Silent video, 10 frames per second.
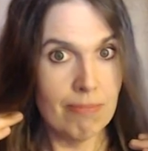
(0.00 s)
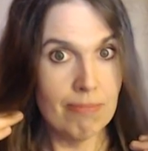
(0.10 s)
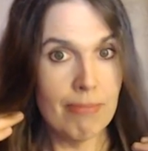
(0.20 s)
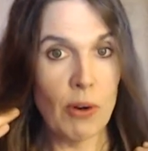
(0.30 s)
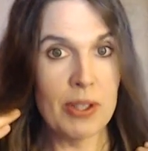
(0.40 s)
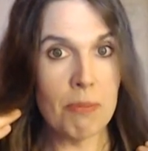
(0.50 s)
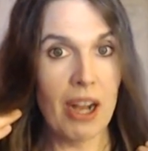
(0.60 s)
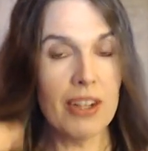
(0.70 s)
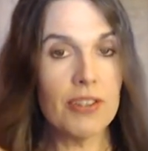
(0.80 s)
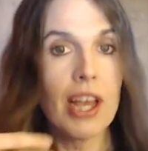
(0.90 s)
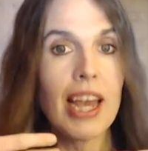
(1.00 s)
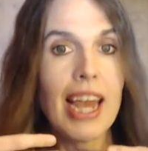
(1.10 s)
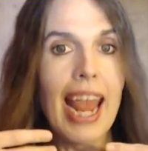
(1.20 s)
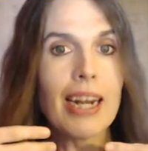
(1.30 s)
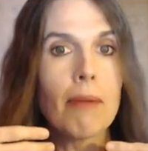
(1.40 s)
my voice box
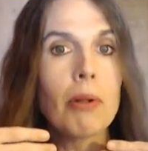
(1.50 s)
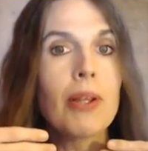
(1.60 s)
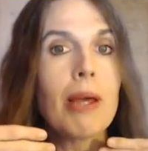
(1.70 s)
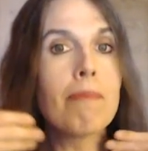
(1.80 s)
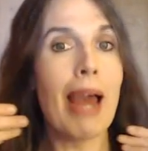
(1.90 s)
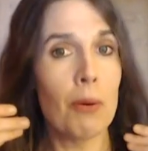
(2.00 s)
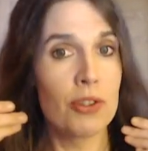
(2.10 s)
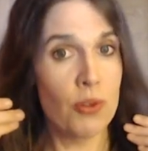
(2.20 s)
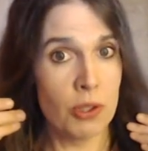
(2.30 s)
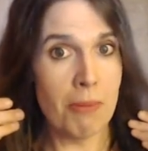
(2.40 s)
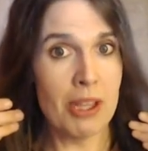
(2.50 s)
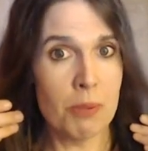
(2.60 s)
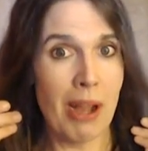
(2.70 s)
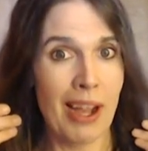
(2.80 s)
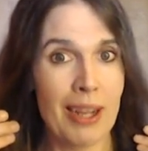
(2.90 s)
and I'm pulling it backwards towards my
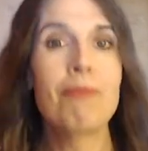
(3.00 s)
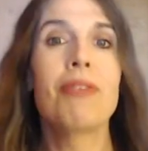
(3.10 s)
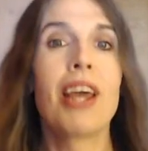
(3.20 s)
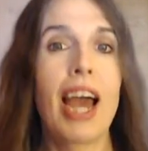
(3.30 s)
spine.